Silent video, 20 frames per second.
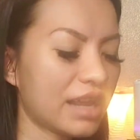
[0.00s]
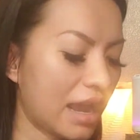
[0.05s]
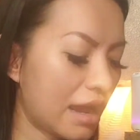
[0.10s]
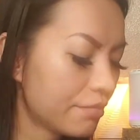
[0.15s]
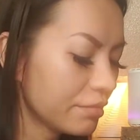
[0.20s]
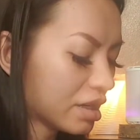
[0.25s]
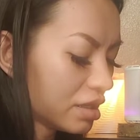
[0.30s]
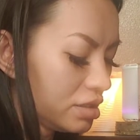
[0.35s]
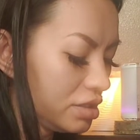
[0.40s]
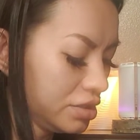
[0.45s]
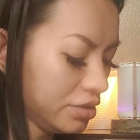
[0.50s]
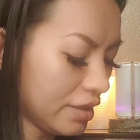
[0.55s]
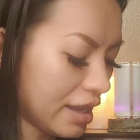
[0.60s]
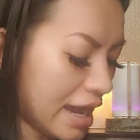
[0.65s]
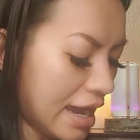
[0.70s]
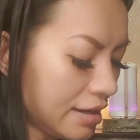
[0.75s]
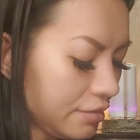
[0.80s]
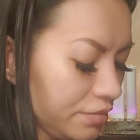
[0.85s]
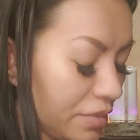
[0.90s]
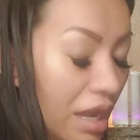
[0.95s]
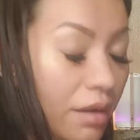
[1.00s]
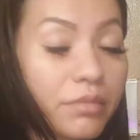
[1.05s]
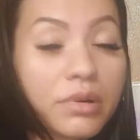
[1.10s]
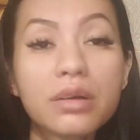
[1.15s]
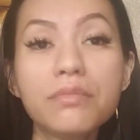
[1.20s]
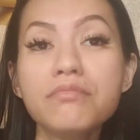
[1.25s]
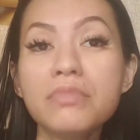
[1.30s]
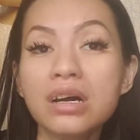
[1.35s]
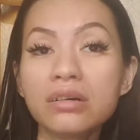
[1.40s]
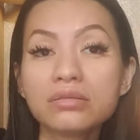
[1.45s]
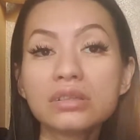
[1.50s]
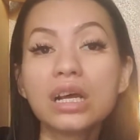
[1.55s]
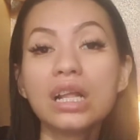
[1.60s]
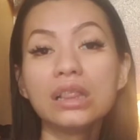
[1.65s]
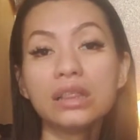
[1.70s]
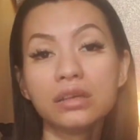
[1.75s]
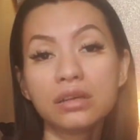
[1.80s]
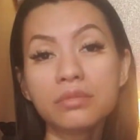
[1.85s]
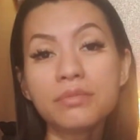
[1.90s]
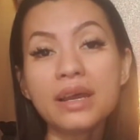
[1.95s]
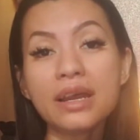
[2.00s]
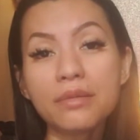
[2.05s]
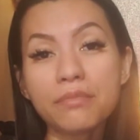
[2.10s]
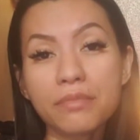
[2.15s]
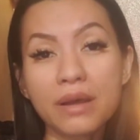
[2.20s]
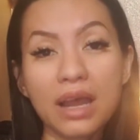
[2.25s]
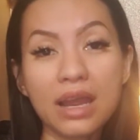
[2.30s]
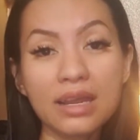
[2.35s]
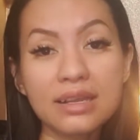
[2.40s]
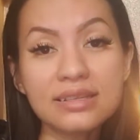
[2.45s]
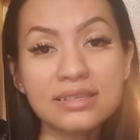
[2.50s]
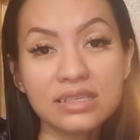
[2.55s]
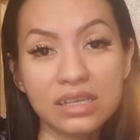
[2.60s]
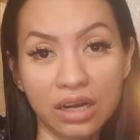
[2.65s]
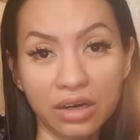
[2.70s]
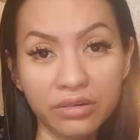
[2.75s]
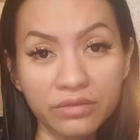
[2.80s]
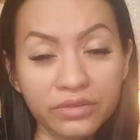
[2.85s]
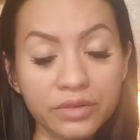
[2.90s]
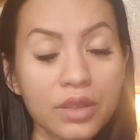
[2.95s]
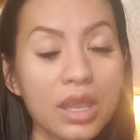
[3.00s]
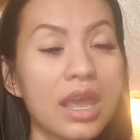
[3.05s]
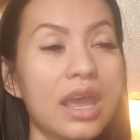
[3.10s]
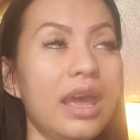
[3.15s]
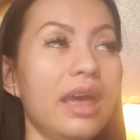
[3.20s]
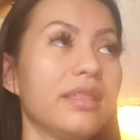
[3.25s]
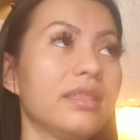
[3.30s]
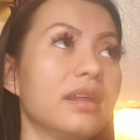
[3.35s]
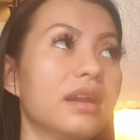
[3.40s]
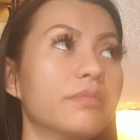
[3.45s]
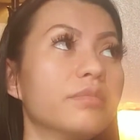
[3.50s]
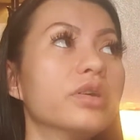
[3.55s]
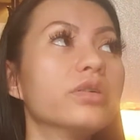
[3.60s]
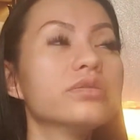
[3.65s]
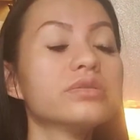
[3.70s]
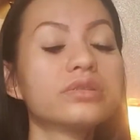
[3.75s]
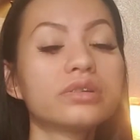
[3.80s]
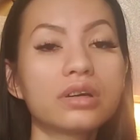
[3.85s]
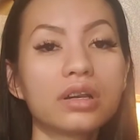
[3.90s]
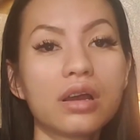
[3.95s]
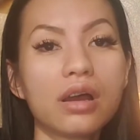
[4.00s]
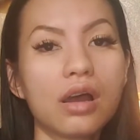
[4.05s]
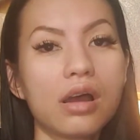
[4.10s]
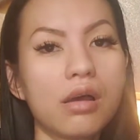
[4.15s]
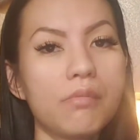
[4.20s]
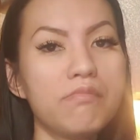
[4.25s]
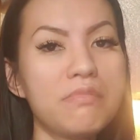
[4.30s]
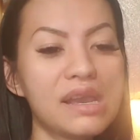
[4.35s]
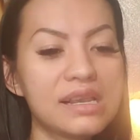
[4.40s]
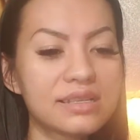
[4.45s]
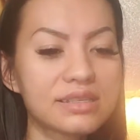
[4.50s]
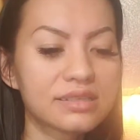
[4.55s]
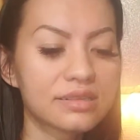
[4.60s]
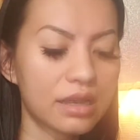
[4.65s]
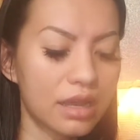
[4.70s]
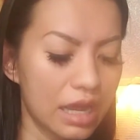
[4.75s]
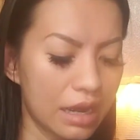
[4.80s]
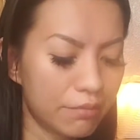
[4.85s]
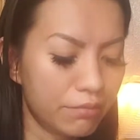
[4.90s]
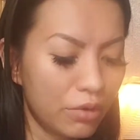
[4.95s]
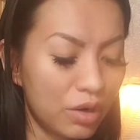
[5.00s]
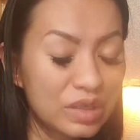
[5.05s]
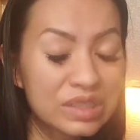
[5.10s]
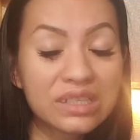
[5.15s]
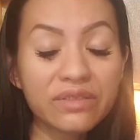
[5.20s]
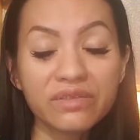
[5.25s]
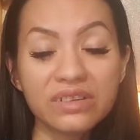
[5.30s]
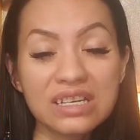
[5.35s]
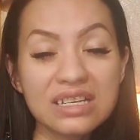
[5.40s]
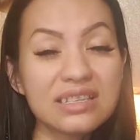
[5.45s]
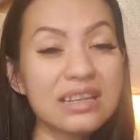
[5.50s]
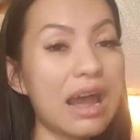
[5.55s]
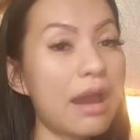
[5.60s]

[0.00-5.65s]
I'm gonna do that. I'm gonna melt a little bit by itself, and then I'm also gonna mix most of this.